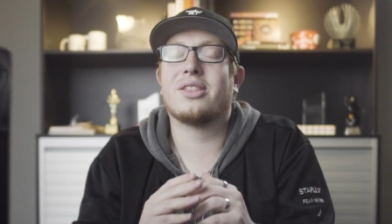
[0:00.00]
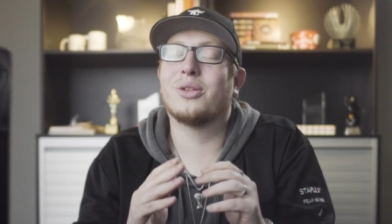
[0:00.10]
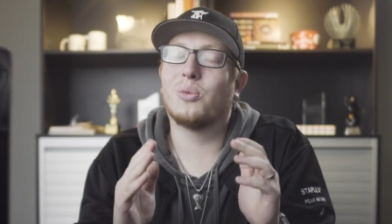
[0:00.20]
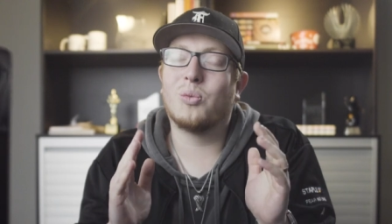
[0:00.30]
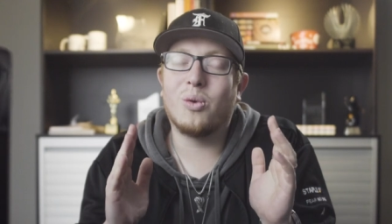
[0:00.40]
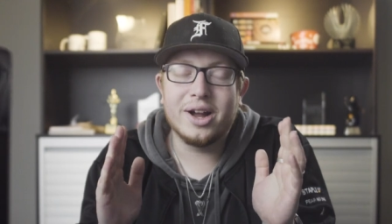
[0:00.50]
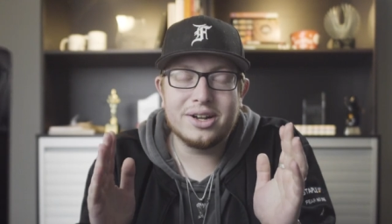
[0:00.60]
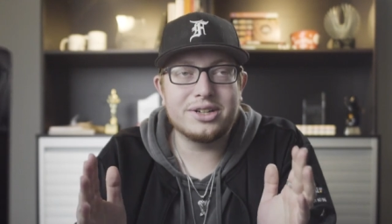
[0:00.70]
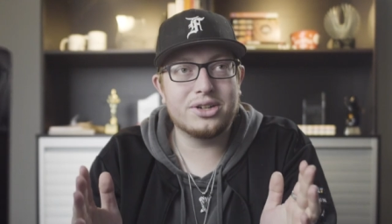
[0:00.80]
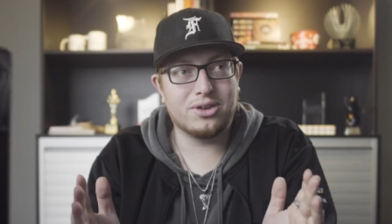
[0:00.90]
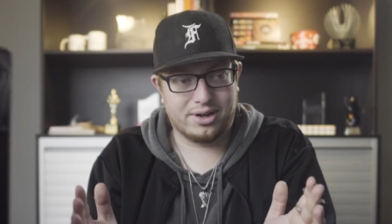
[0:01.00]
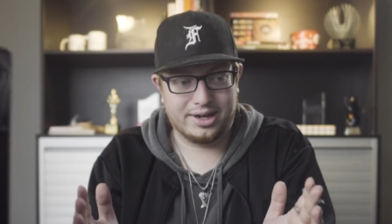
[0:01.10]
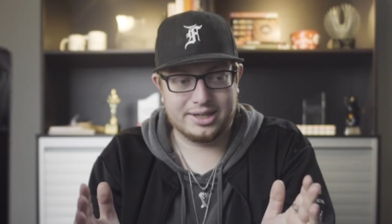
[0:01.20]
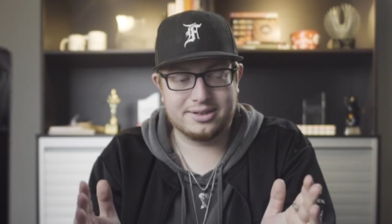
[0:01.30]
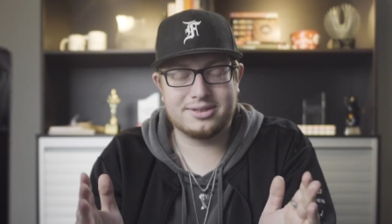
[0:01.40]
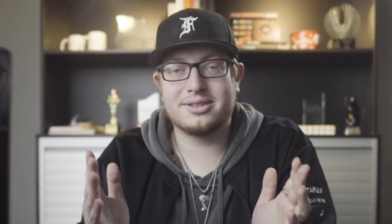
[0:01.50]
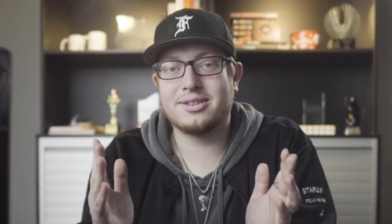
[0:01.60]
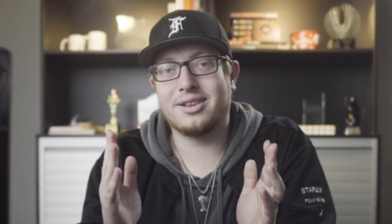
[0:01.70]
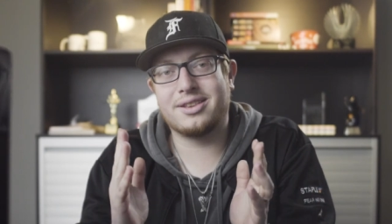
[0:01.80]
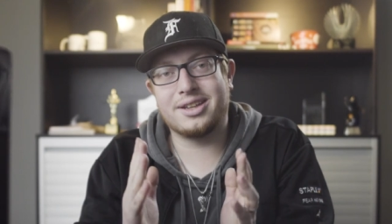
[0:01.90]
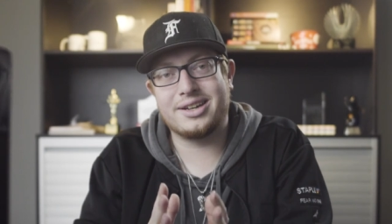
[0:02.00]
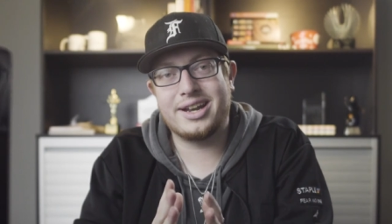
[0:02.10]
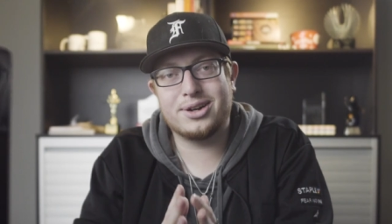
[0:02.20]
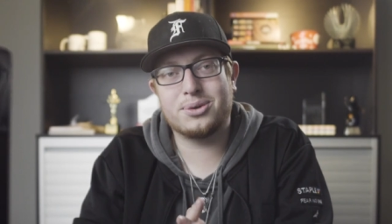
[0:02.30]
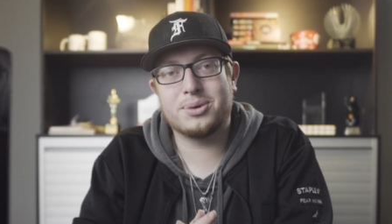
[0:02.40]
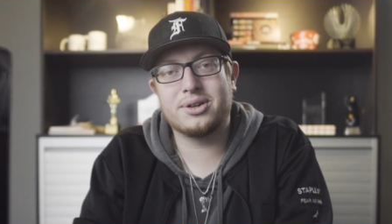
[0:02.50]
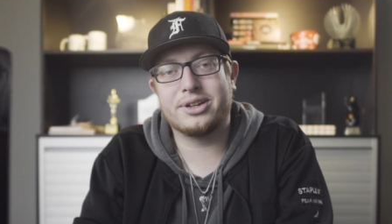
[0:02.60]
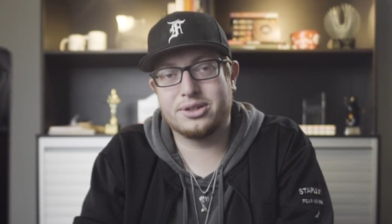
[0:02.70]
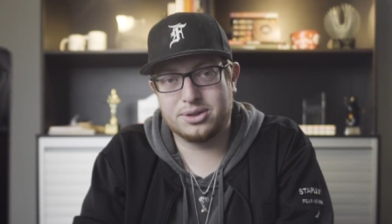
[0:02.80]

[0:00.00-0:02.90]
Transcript: The wider your audience, the narrower your